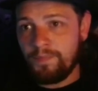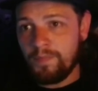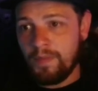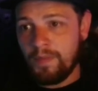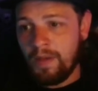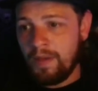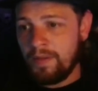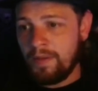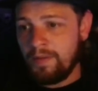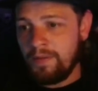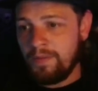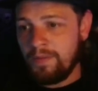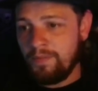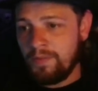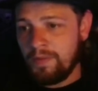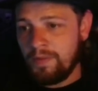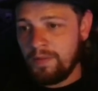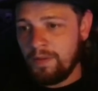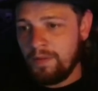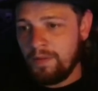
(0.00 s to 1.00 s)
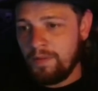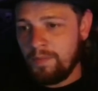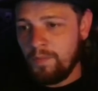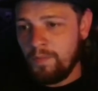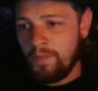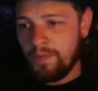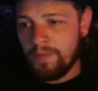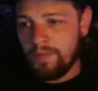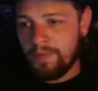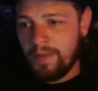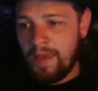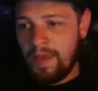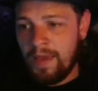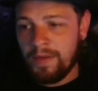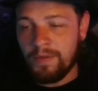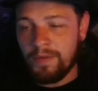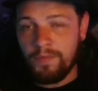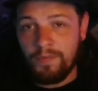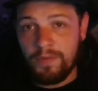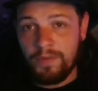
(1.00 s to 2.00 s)
I even was
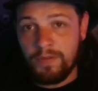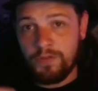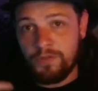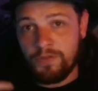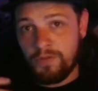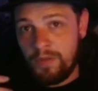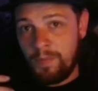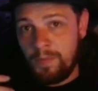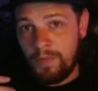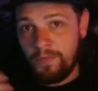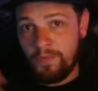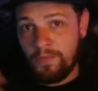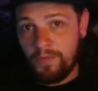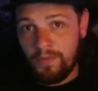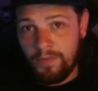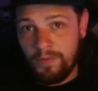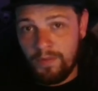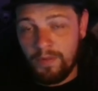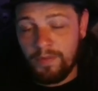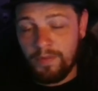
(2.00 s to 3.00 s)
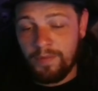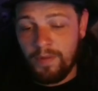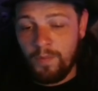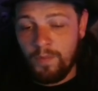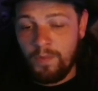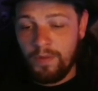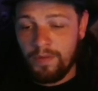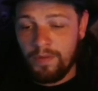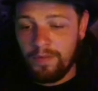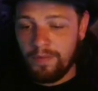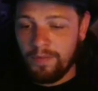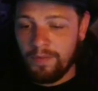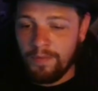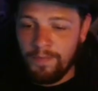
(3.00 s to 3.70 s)
actively streaming for as long as I was.